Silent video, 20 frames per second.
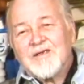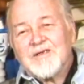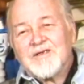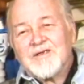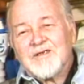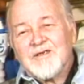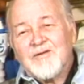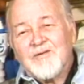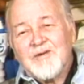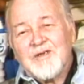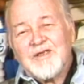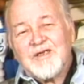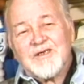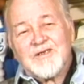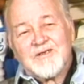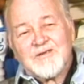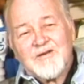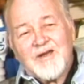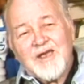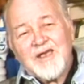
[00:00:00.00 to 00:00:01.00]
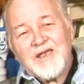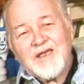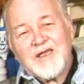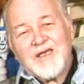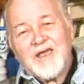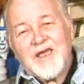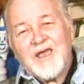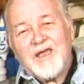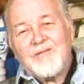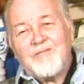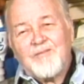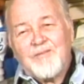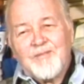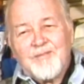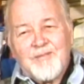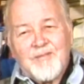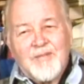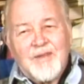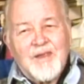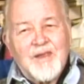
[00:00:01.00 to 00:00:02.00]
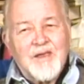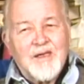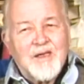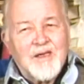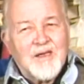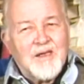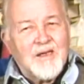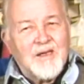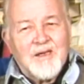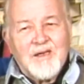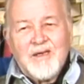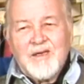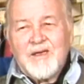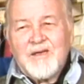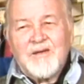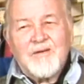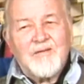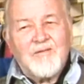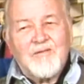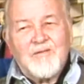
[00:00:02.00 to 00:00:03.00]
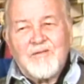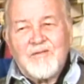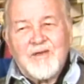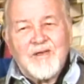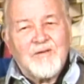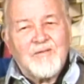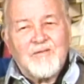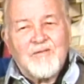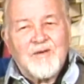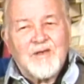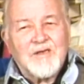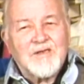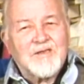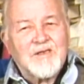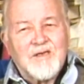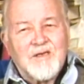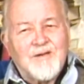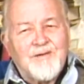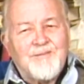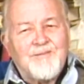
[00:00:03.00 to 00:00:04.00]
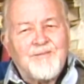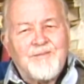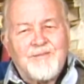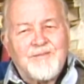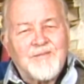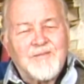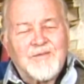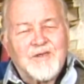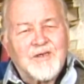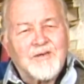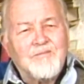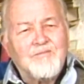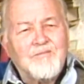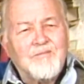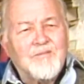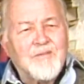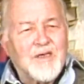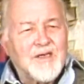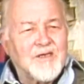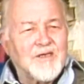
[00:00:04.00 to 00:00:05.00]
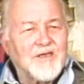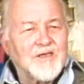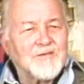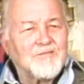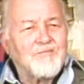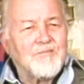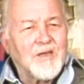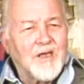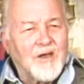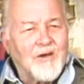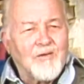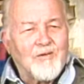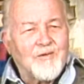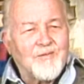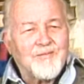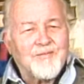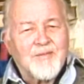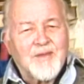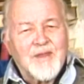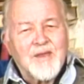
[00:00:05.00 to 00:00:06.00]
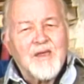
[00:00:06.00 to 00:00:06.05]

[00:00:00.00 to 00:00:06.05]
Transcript: So when the strike came, it was a tremendous blow